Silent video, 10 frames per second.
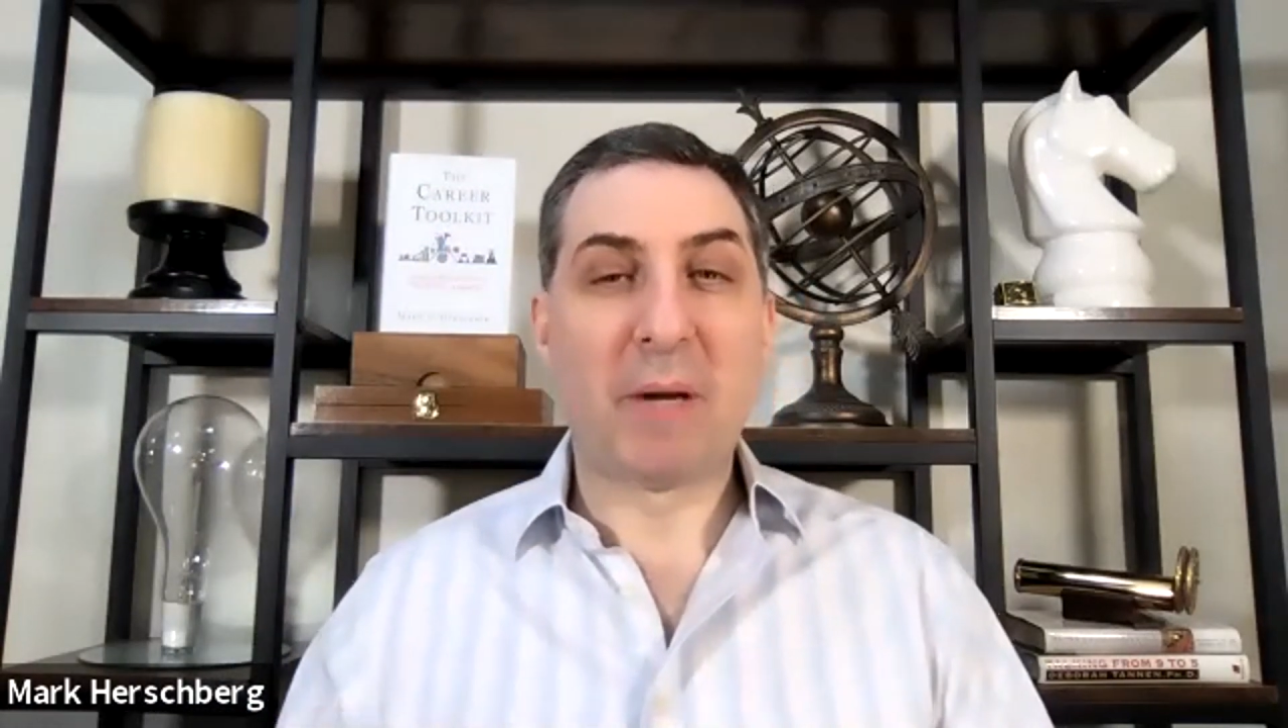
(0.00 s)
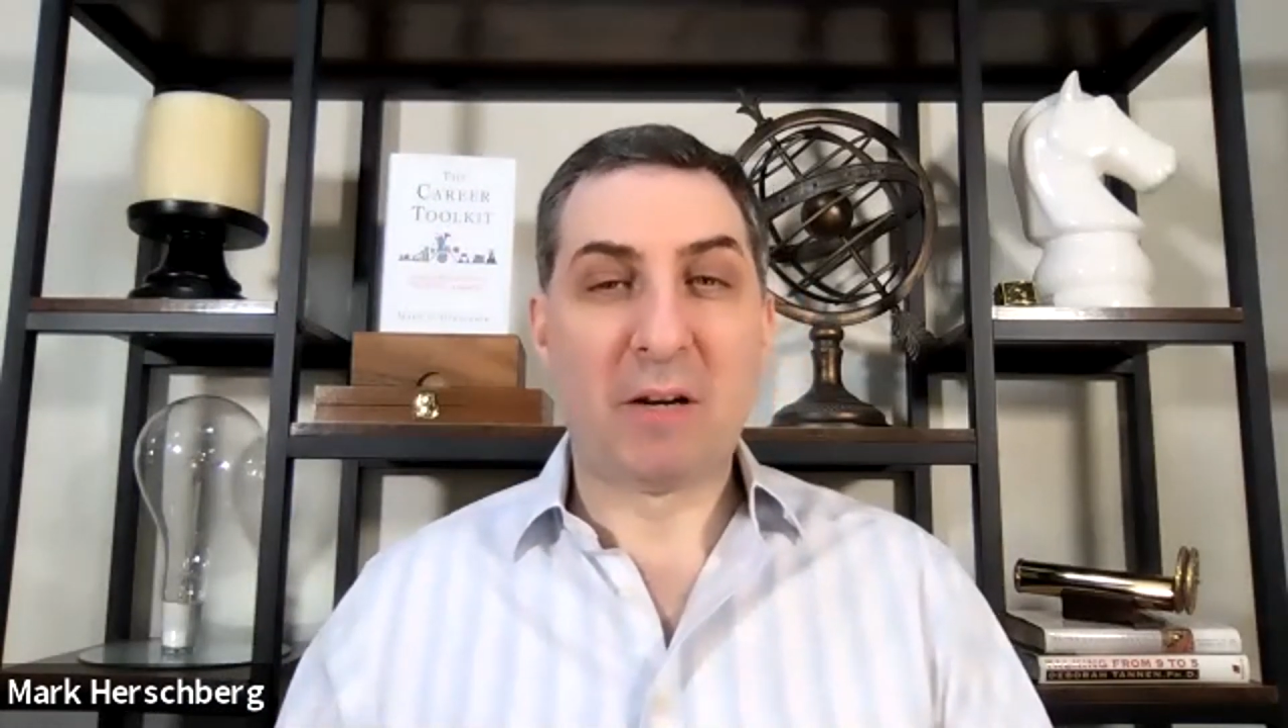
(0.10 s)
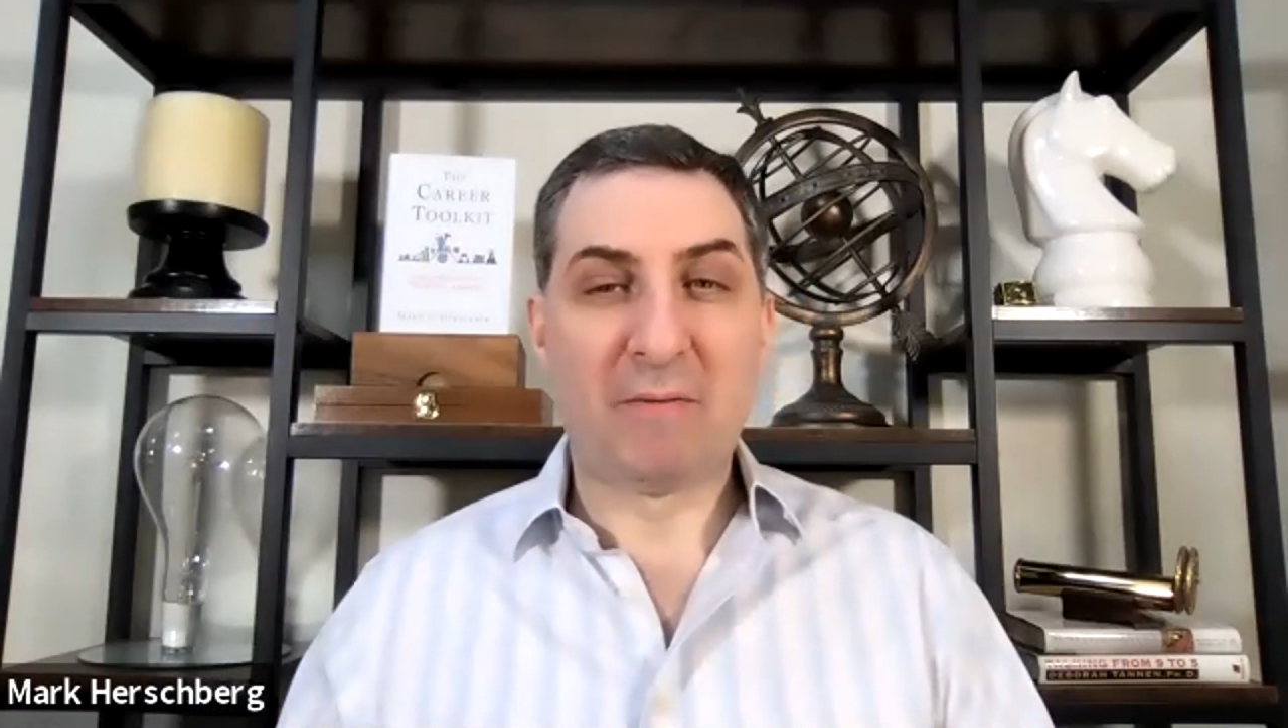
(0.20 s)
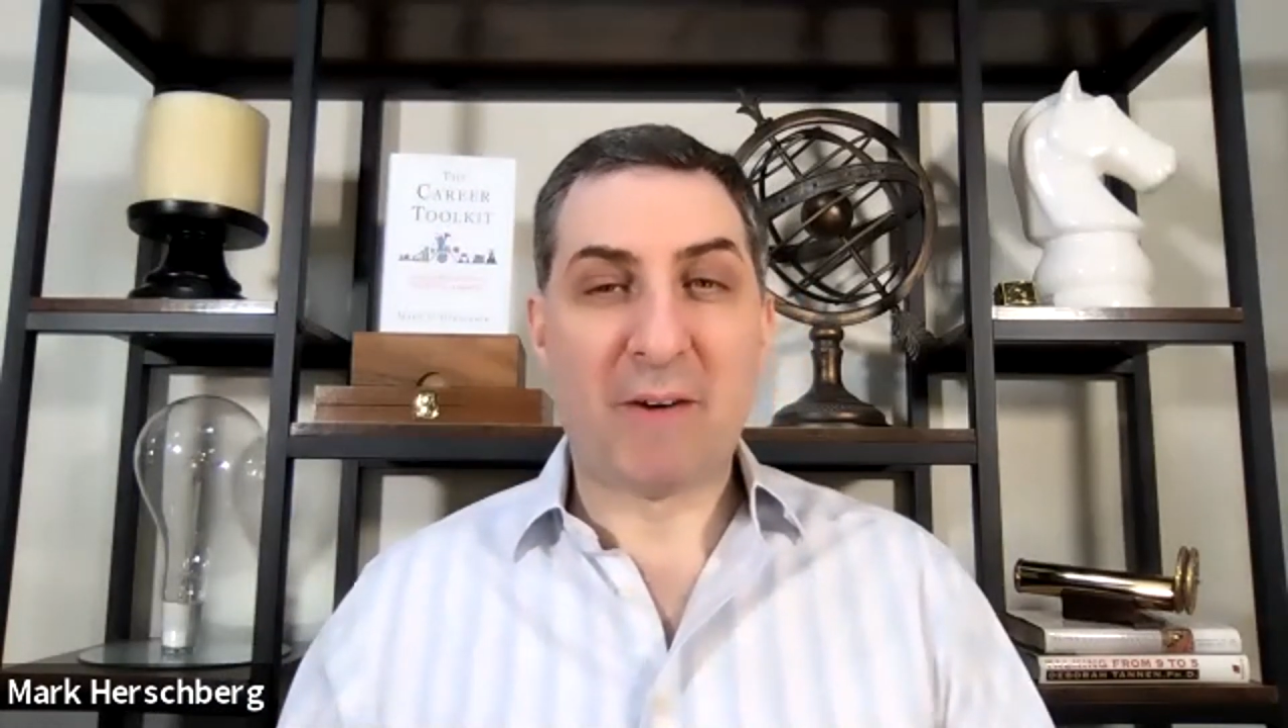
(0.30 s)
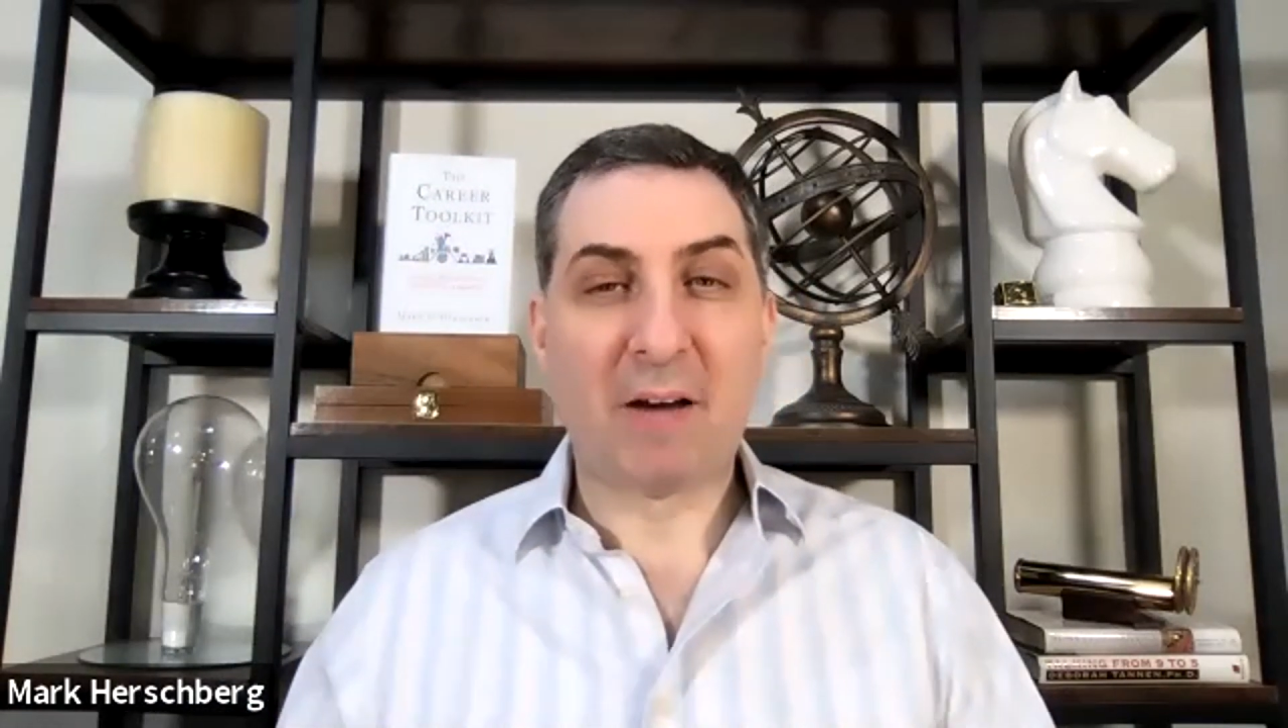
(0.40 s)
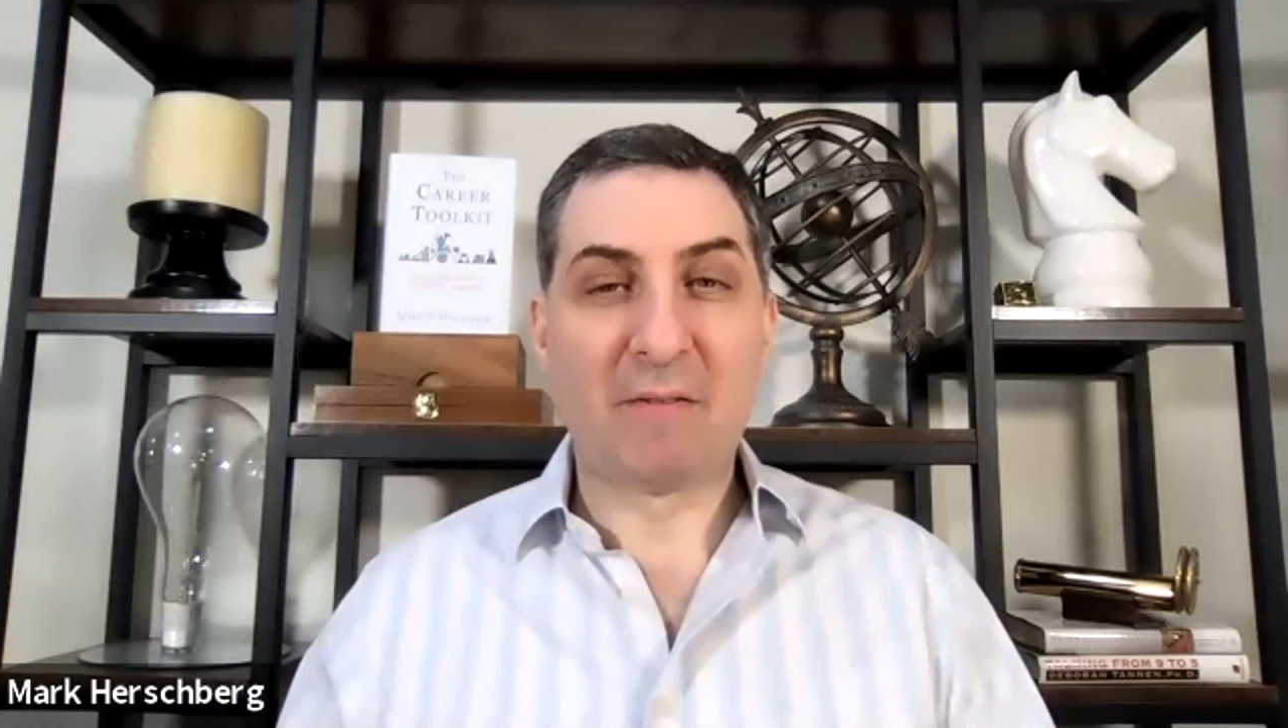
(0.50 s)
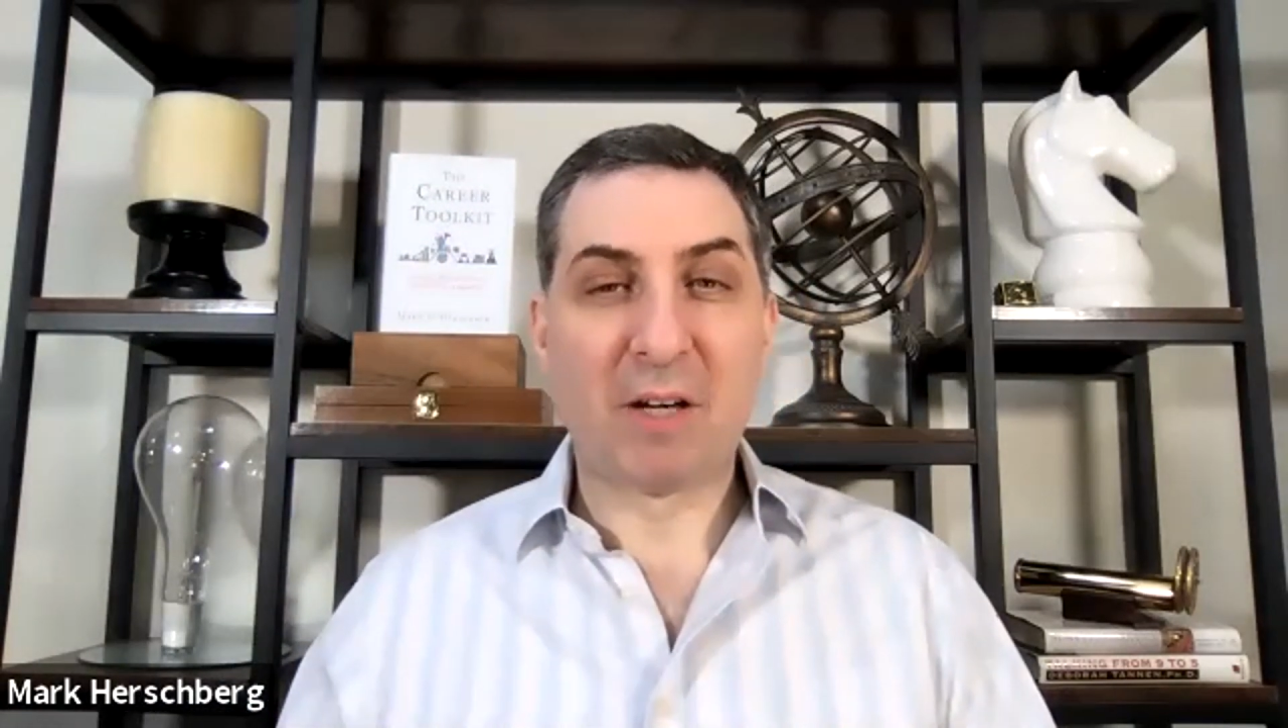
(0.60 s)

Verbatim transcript: in five